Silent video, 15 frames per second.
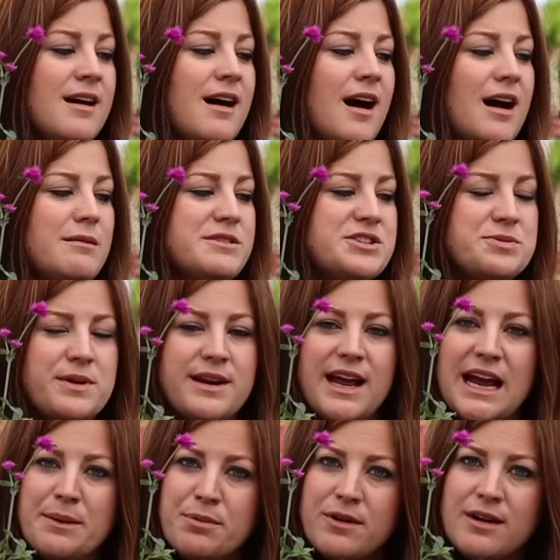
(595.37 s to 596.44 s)
um, to an
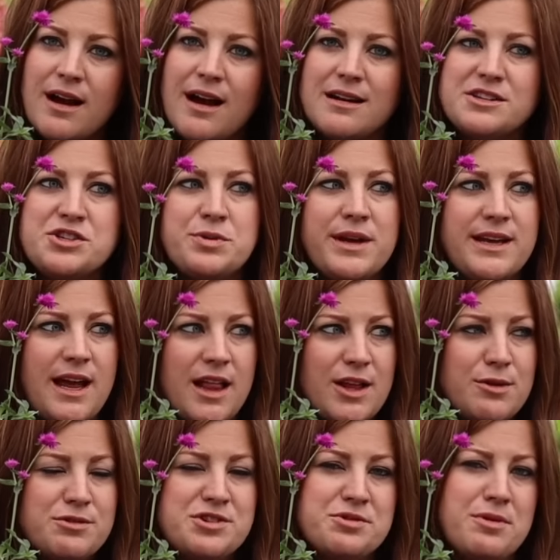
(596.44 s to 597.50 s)
apricot, to a
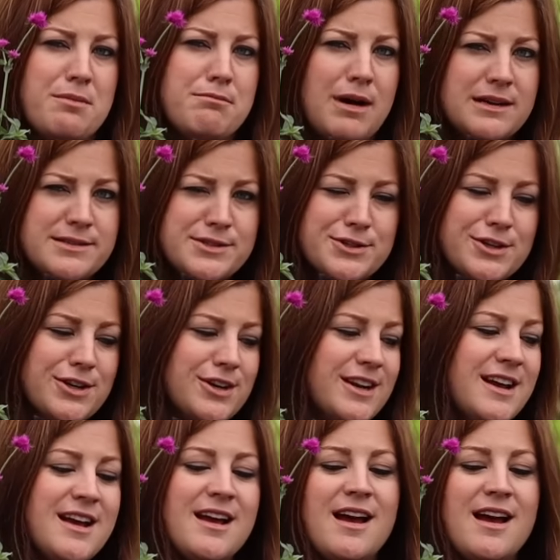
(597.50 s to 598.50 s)
yellow, to a mustard.